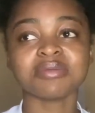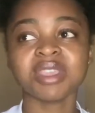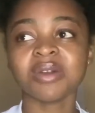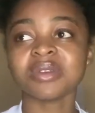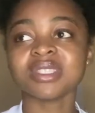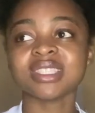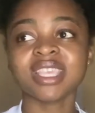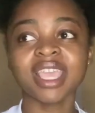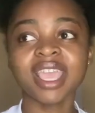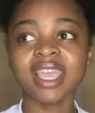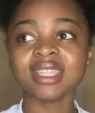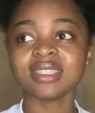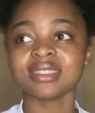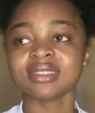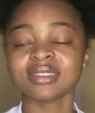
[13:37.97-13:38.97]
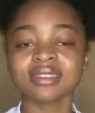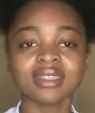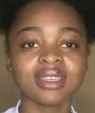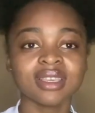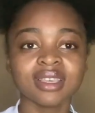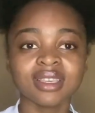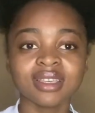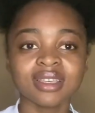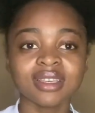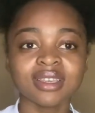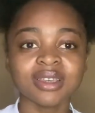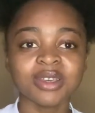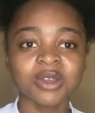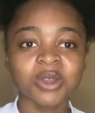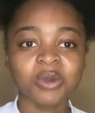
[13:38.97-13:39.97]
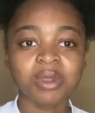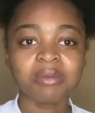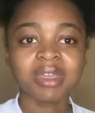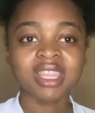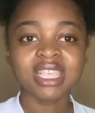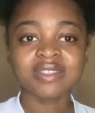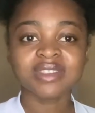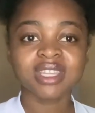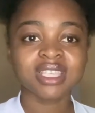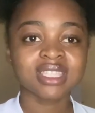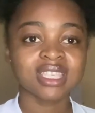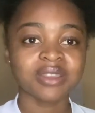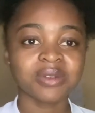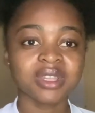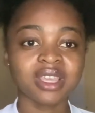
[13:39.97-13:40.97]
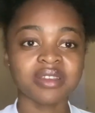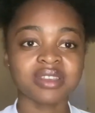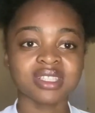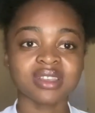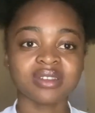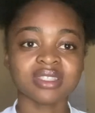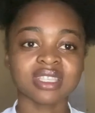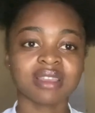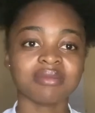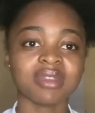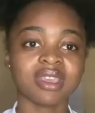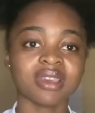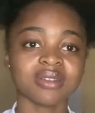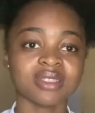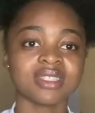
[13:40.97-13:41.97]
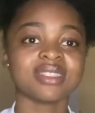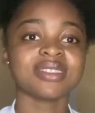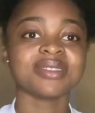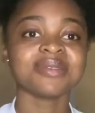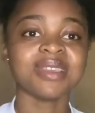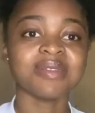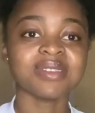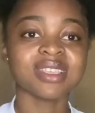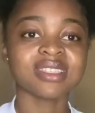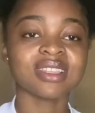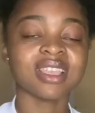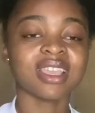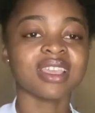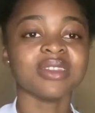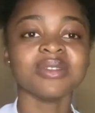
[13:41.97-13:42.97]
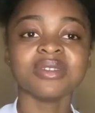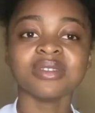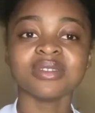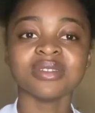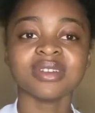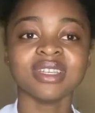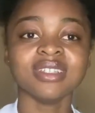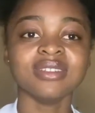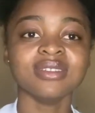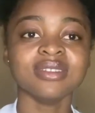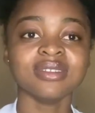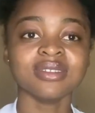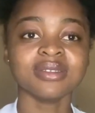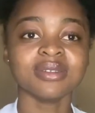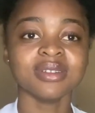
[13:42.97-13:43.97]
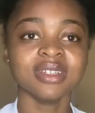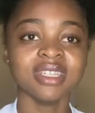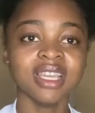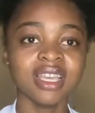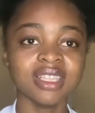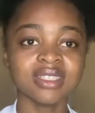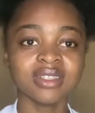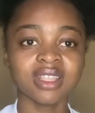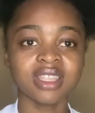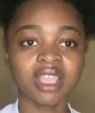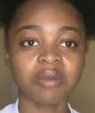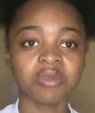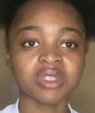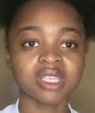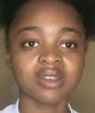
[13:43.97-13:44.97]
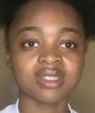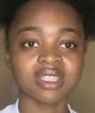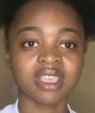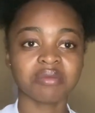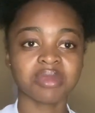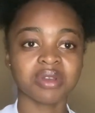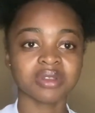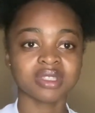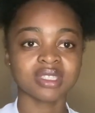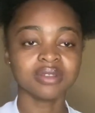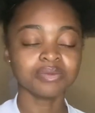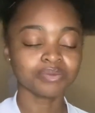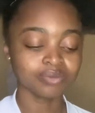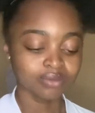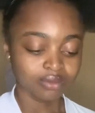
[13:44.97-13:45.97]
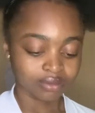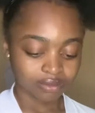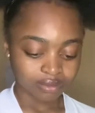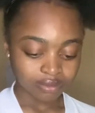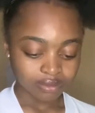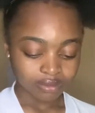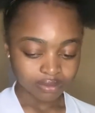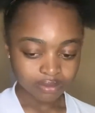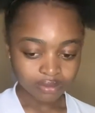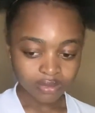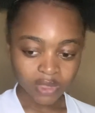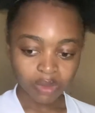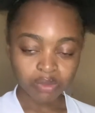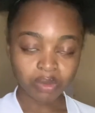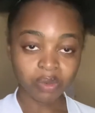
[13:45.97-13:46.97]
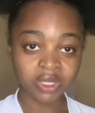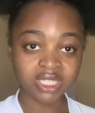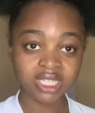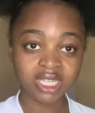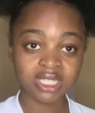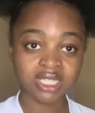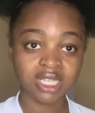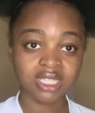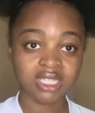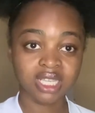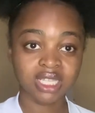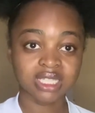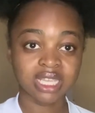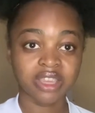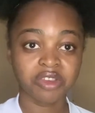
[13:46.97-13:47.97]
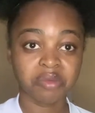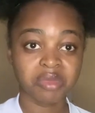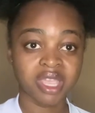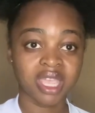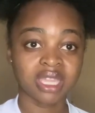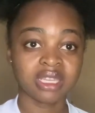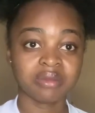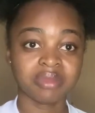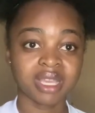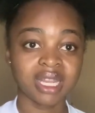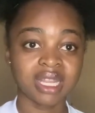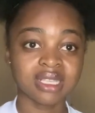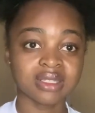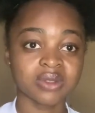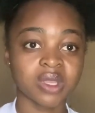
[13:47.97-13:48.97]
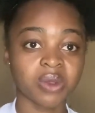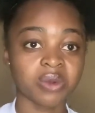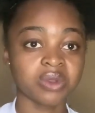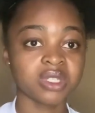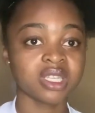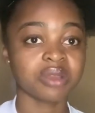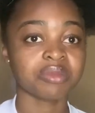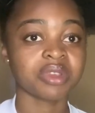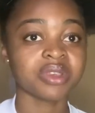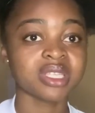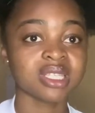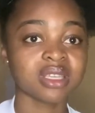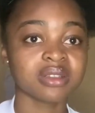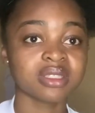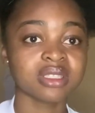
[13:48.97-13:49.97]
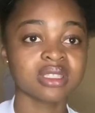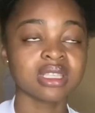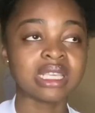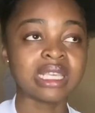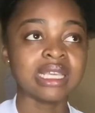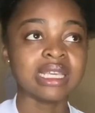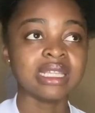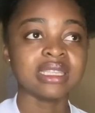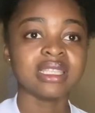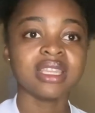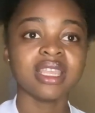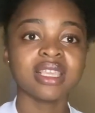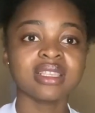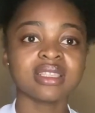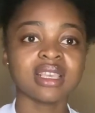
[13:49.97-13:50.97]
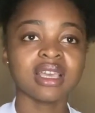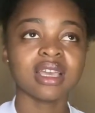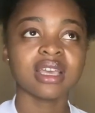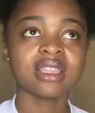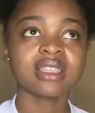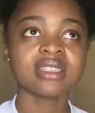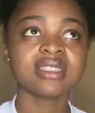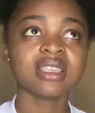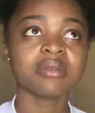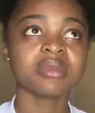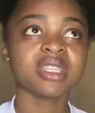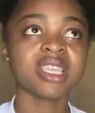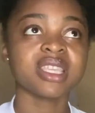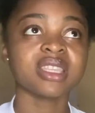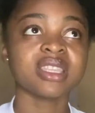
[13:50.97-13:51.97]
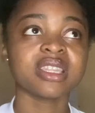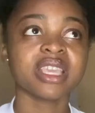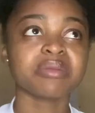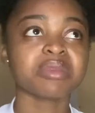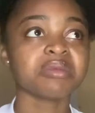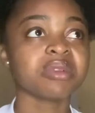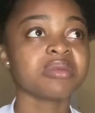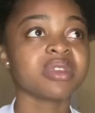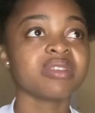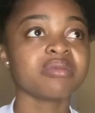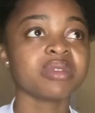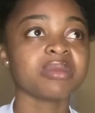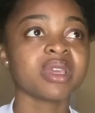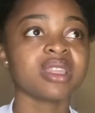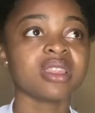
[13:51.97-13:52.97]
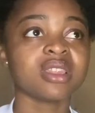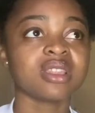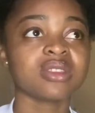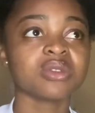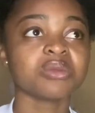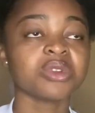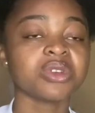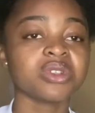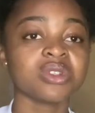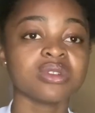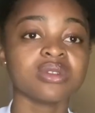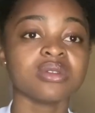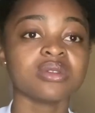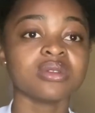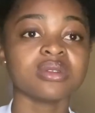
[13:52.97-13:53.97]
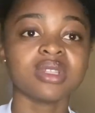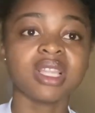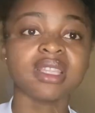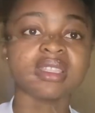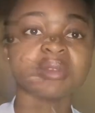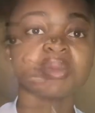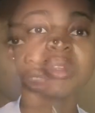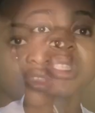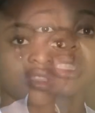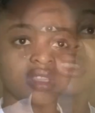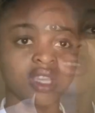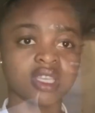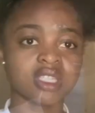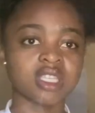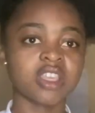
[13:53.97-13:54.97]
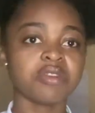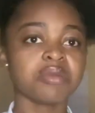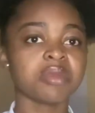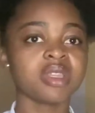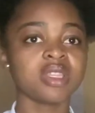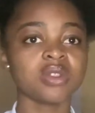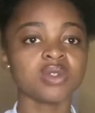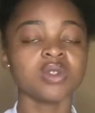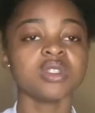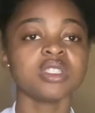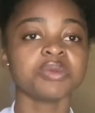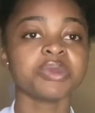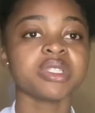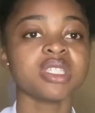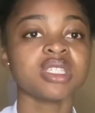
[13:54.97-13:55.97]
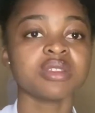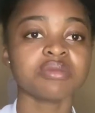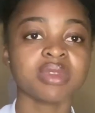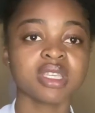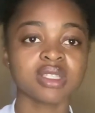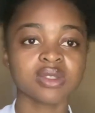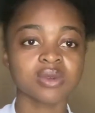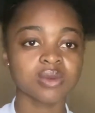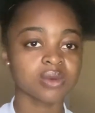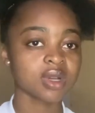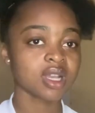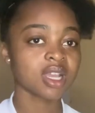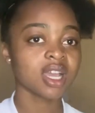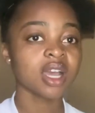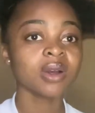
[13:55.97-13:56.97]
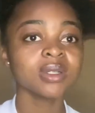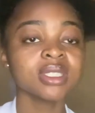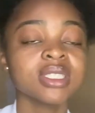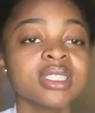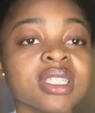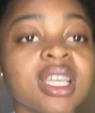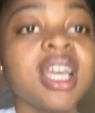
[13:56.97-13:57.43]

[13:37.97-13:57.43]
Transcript: I was scared. My mother's been asking, when are results coming out? And I'm just like, I don't know. Yeah, so the time results came out, people checked. I remember I had a balance, so I couldn't check my results. The same day in the night, my mom gave me money that tomorrow she'd go, like, deposit. Yeah, she gave me money to go deposit in my school account.